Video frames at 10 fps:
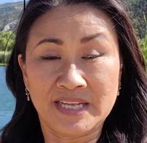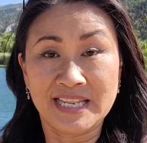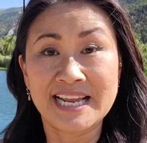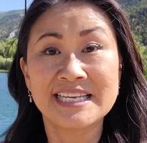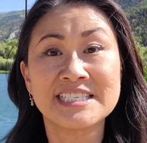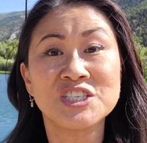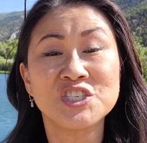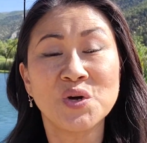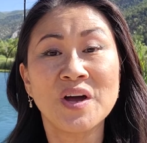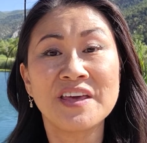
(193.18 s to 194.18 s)
Let us
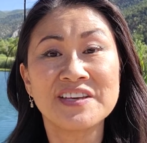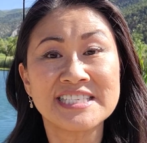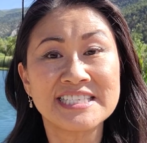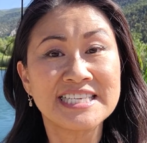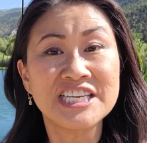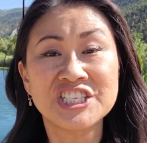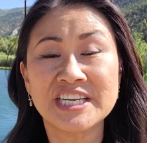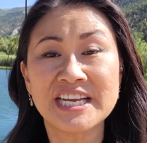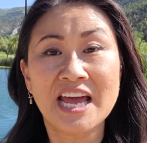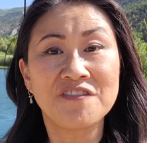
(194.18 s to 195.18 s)
enjoy this each
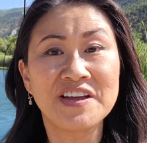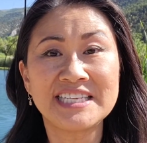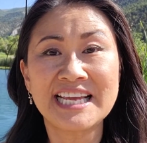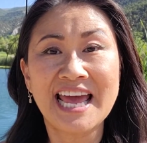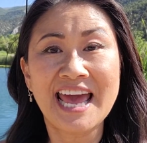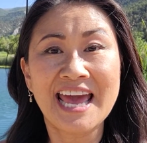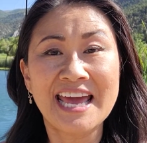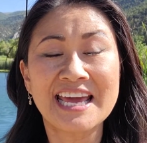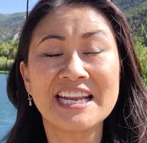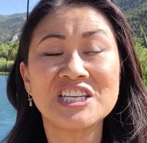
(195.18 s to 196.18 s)
and every
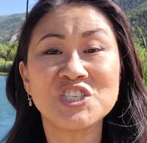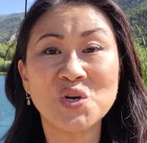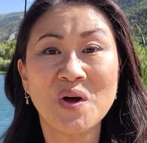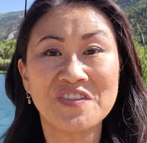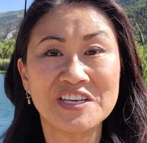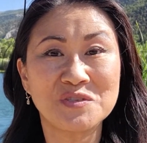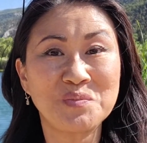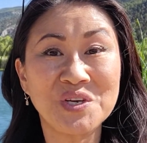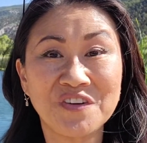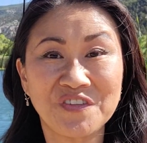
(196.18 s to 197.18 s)
day and enjoy this
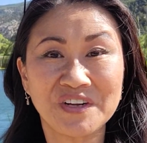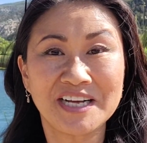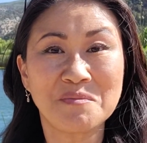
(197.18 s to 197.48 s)
beautiful,